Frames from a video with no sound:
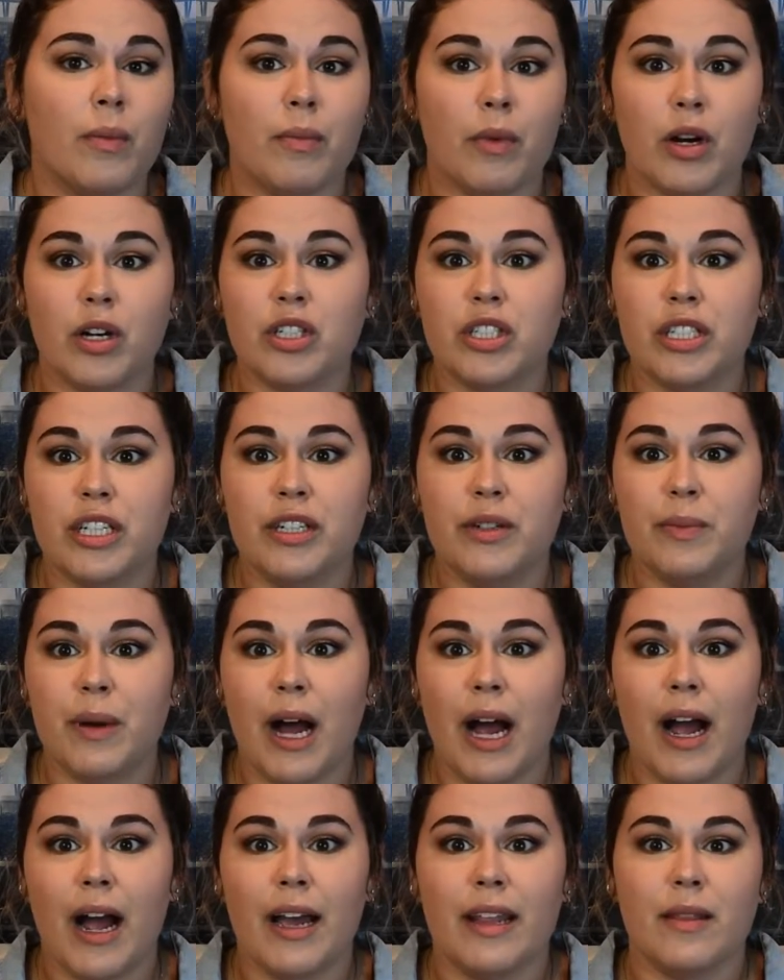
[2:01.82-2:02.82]
merch that you
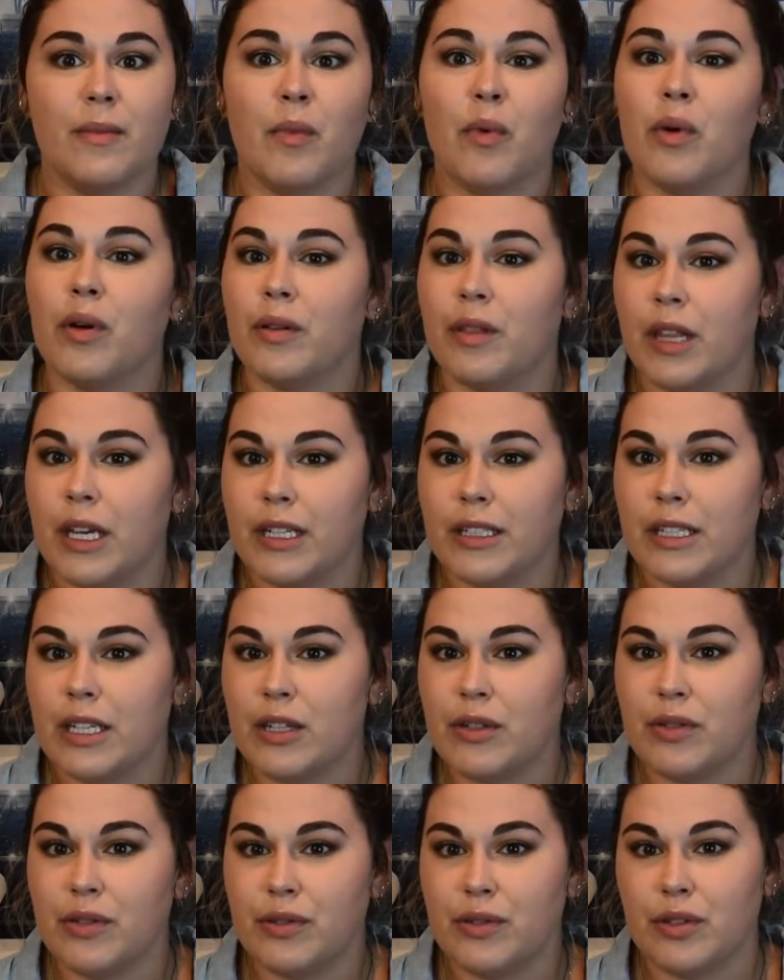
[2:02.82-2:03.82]
buy and the more things that
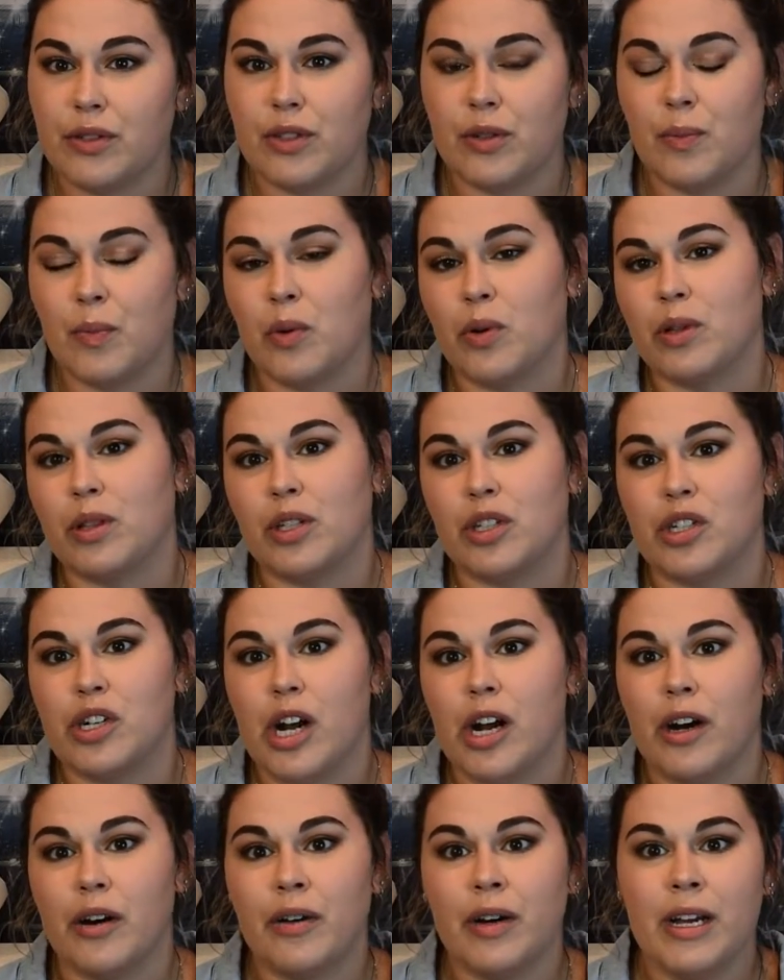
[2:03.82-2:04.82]
you do to support the
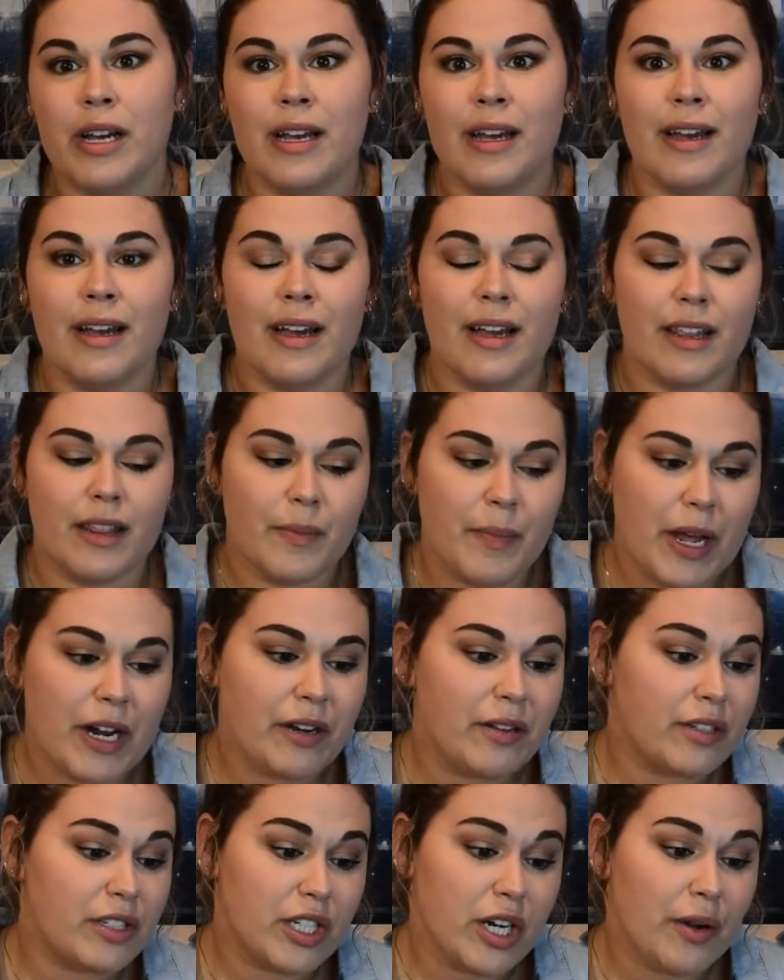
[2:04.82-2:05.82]
show, the
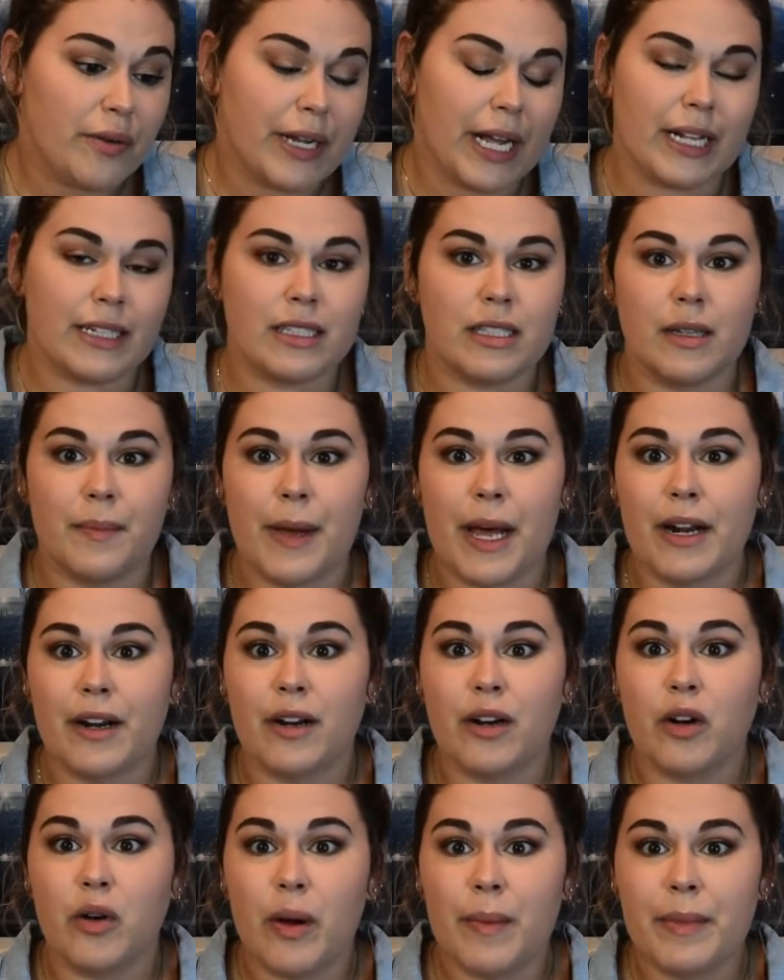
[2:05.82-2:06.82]
better the show gets, the
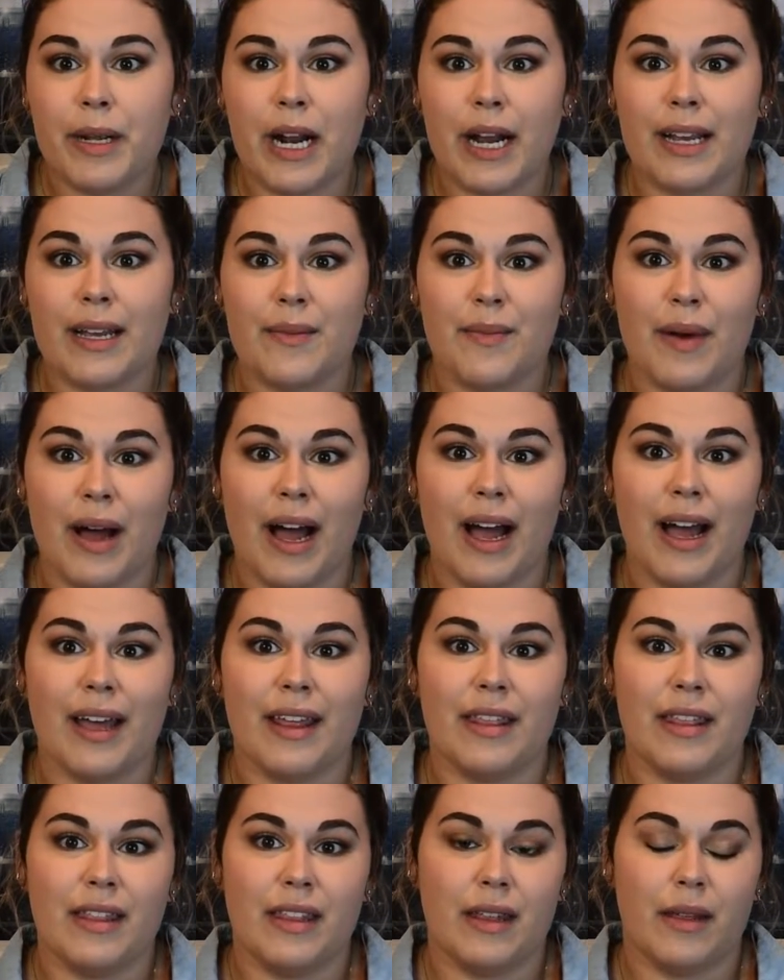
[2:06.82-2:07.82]
better equipment I can buy,
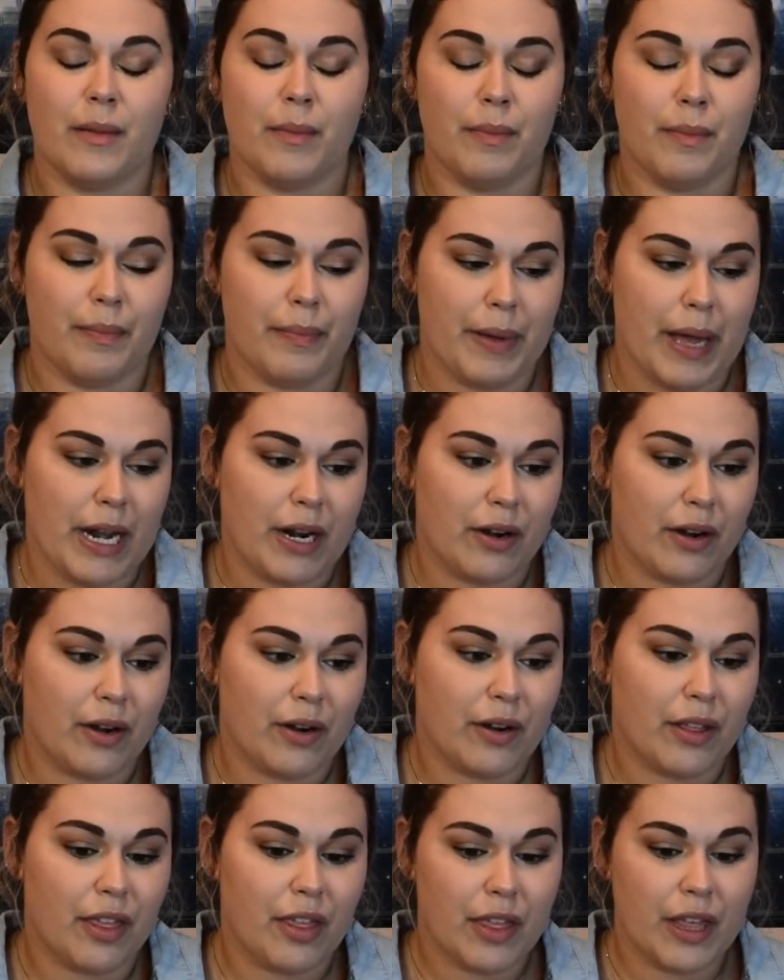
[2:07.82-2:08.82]
the
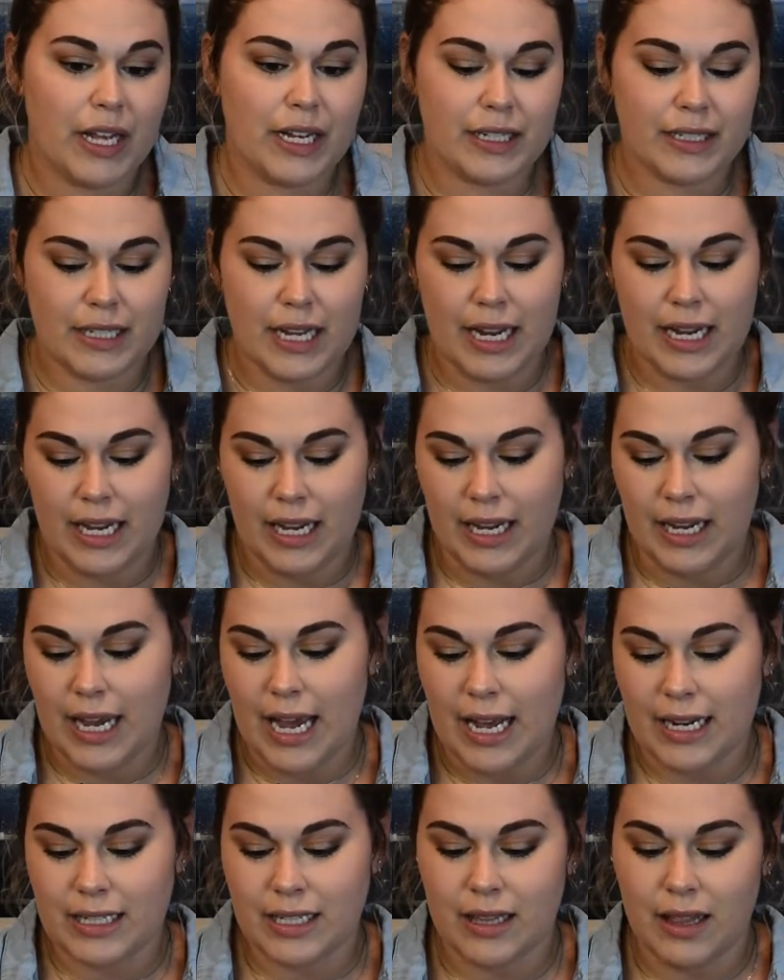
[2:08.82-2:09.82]
better things I can
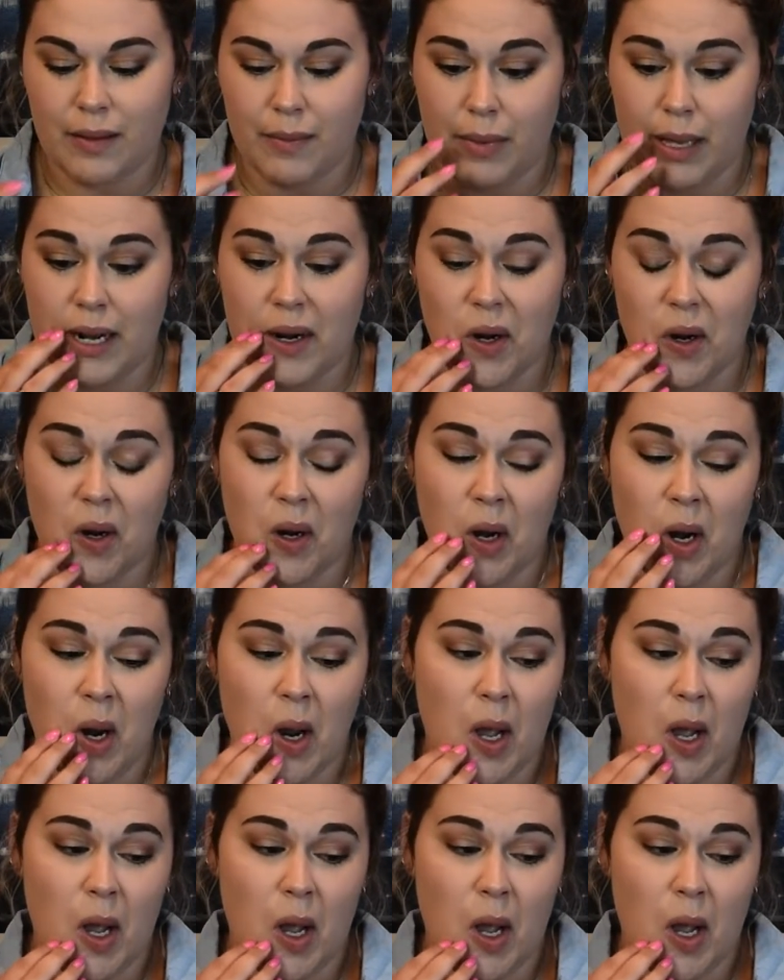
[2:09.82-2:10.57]
get, the better,